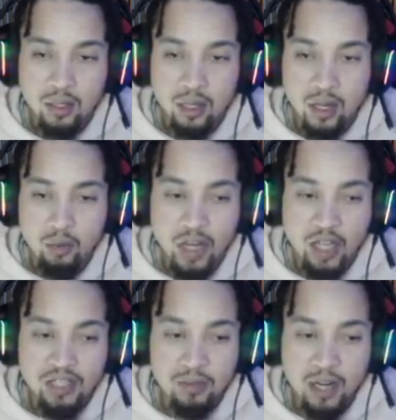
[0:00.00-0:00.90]
Oh, we got
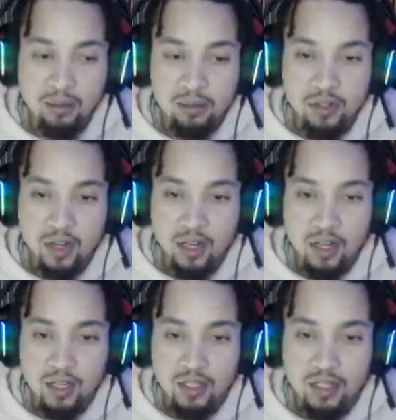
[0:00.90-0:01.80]
somebody up straight
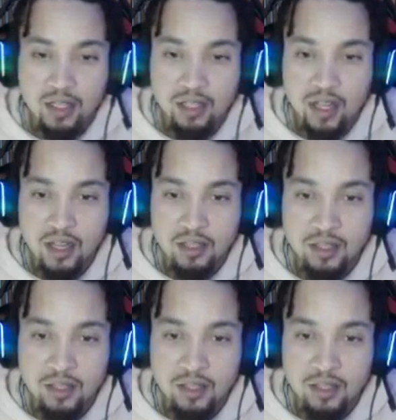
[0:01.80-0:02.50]
ahead. Let's get his ass.